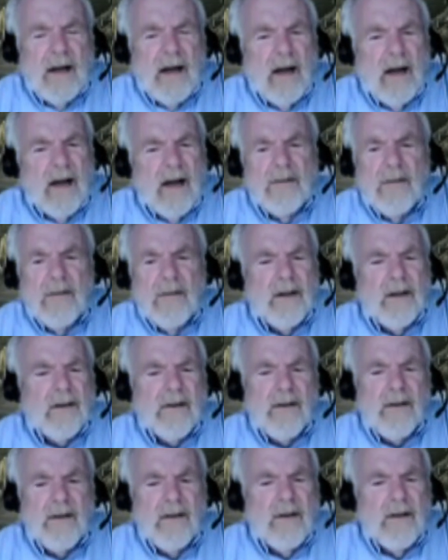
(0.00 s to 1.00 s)
and
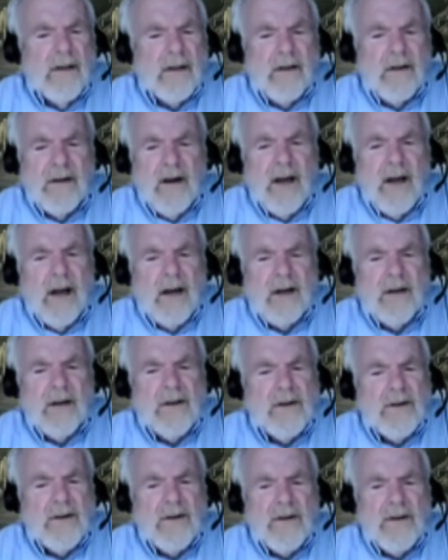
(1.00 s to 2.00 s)
this does not
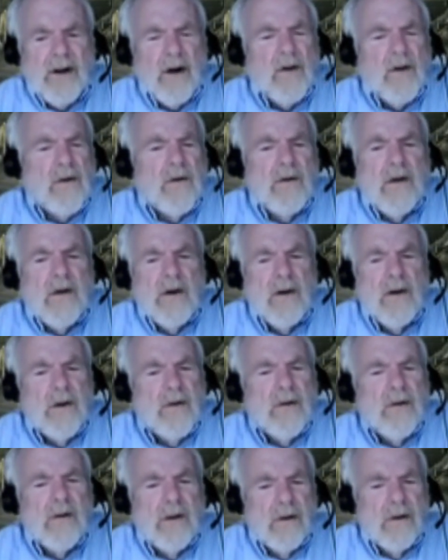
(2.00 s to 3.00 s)
show
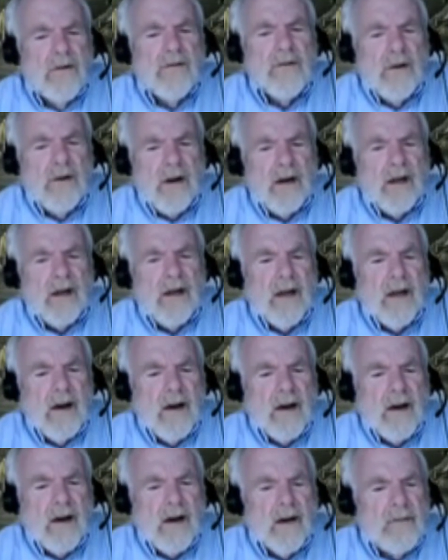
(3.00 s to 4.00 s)
who you really
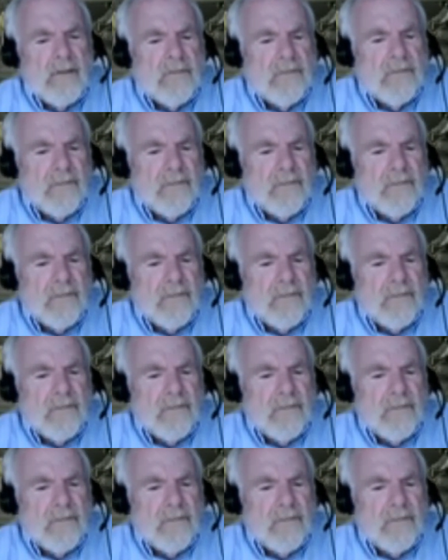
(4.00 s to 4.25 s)
are.